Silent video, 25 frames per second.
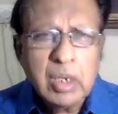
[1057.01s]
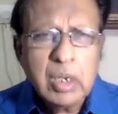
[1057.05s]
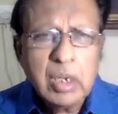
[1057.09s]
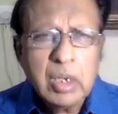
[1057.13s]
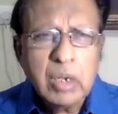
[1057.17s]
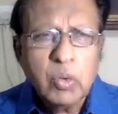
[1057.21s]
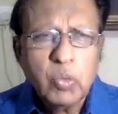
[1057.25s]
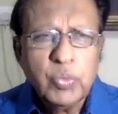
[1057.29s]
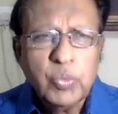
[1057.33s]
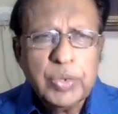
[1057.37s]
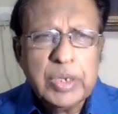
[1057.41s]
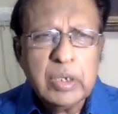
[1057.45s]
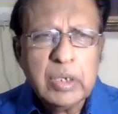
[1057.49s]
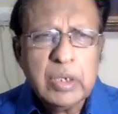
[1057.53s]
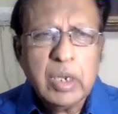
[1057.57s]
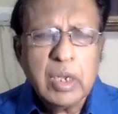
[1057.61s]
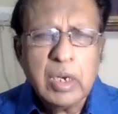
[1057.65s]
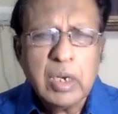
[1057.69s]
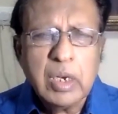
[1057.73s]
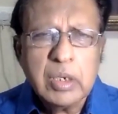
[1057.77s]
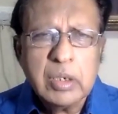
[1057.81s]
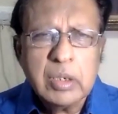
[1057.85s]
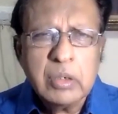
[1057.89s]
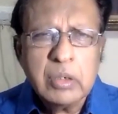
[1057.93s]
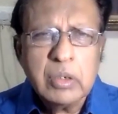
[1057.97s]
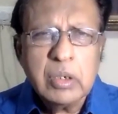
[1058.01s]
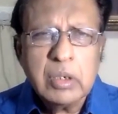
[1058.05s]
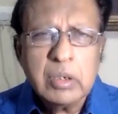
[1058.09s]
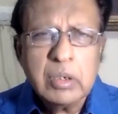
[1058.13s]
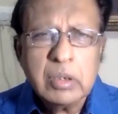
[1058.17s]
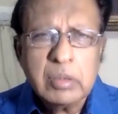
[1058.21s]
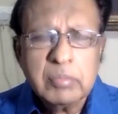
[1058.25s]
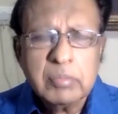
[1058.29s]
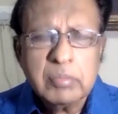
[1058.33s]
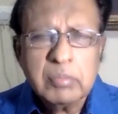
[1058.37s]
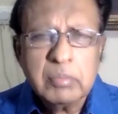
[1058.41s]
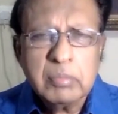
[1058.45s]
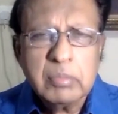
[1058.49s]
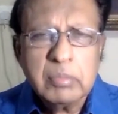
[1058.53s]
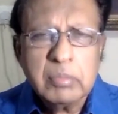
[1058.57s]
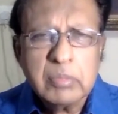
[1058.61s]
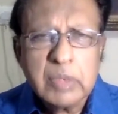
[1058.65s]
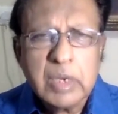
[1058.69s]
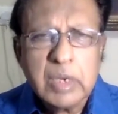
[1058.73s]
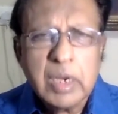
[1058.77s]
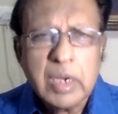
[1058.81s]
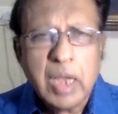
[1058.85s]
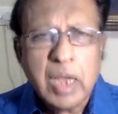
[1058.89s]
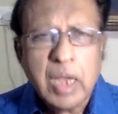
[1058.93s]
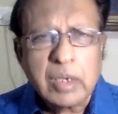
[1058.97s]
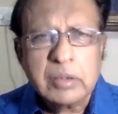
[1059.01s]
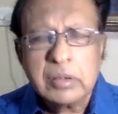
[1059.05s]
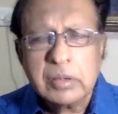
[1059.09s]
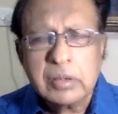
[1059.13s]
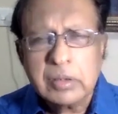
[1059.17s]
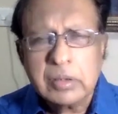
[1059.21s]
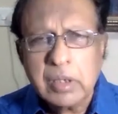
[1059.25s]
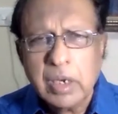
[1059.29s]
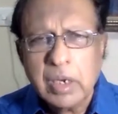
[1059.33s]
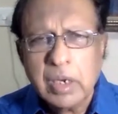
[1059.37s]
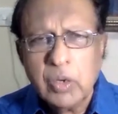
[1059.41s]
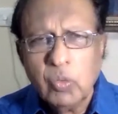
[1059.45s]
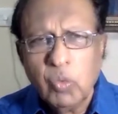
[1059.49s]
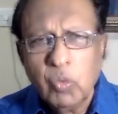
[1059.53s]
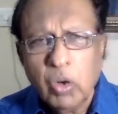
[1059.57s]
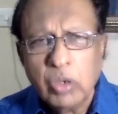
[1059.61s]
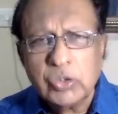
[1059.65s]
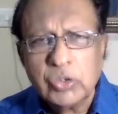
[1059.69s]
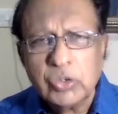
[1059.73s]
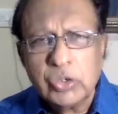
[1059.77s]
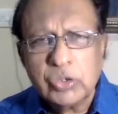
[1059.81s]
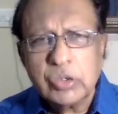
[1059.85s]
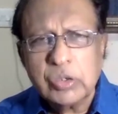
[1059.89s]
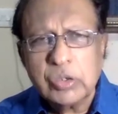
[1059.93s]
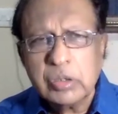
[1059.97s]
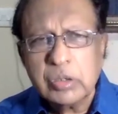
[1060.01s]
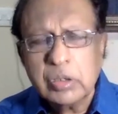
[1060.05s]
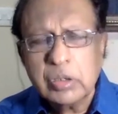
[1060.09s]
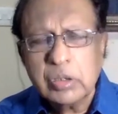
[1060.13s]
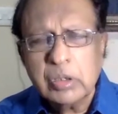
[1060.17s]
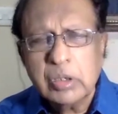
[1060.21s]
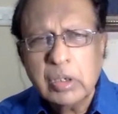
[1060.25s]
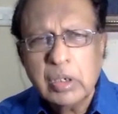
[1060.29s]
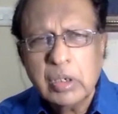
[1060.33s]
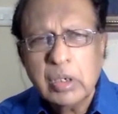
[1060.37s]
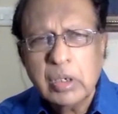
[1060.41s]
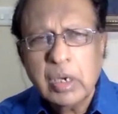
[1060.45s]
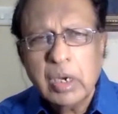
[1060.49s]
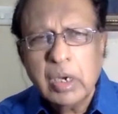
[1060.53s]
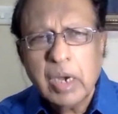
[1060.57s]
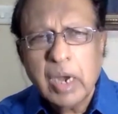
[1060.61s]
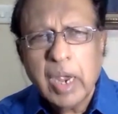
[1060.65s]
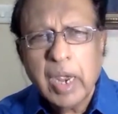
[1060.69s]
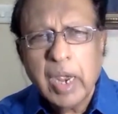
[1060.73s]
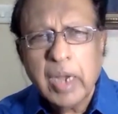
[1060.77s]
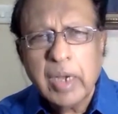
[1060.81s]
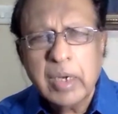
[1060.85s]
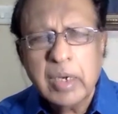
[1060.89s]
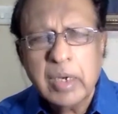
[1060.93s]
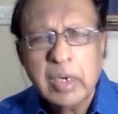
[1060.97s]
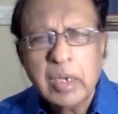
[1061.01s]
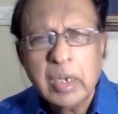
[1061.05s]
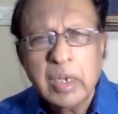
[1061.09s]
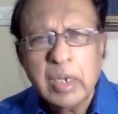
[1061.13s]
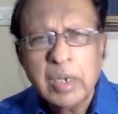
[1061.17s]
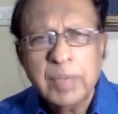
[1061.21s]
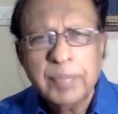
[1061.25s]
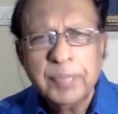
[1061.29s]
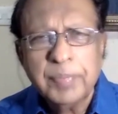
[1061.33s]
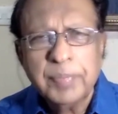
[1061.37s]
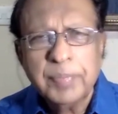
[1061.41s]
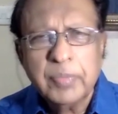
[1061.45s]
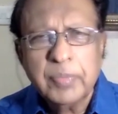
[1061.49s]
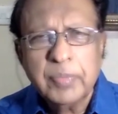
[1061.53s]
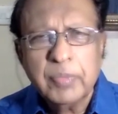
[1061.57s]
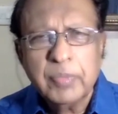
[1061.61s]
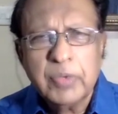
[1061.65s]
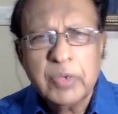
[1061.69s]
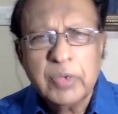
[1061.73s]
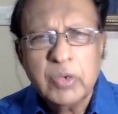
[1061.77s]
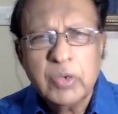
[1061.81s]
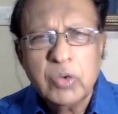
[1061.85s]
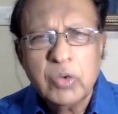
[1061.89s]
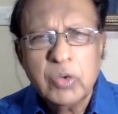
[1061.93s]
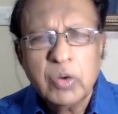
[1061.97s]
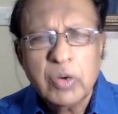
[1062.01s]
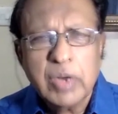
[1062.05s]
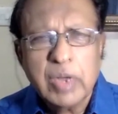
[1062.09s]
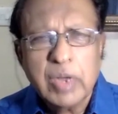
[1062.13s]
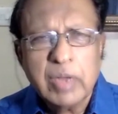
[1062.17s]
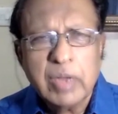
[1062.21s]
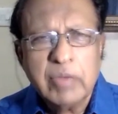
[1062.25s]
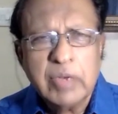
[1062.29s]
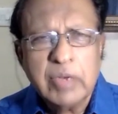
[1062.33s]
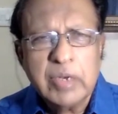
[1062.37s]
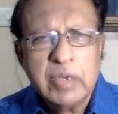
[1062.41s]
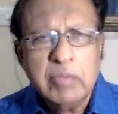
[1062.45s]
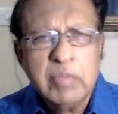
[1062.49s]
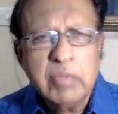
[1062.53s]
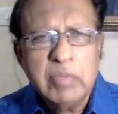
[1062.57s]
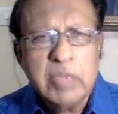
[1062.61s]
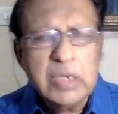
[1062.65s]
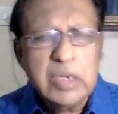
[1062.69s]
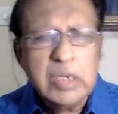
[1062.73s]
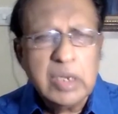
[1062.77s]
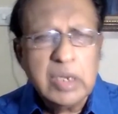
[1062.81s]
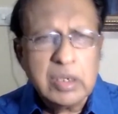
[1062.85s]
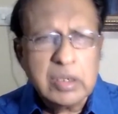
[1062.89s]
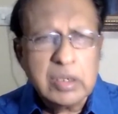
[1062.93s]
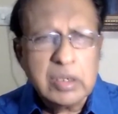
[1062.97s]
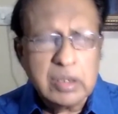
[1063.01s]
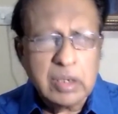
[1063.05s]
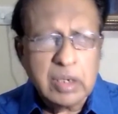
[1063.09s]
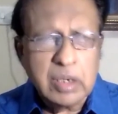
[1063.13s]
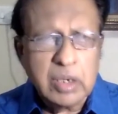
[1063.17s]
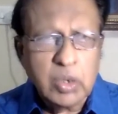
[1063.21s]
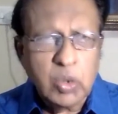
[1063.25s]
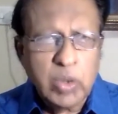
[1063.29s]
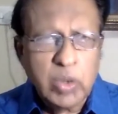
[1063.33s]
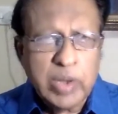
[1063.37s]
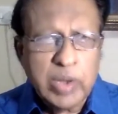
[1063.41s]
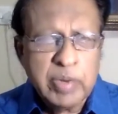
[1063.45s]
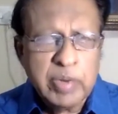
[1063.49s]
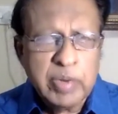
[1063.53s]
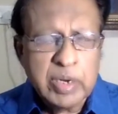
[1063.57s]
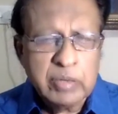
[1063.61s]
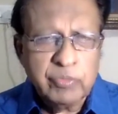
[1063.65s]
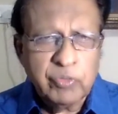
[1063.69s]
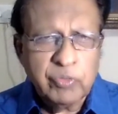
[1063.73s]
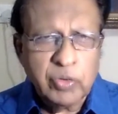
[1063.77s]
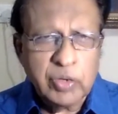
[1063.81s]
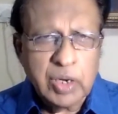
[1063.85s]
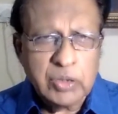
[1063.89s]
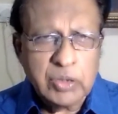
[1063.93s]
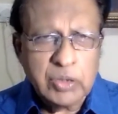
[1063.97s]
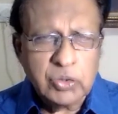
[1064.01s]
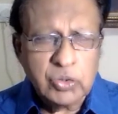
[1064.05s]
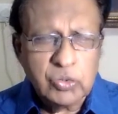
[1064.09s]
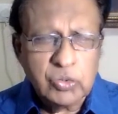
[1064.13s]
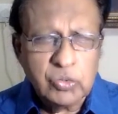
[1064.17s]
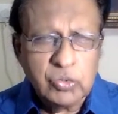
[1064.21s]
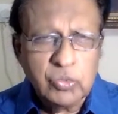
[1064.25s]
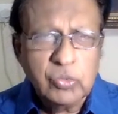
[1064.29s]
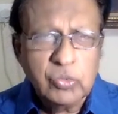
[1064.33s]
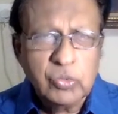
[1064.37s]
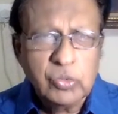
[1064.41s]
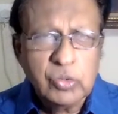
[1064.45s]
Uh, we can relax and watch, and um, we do not have an immediate requirement for us to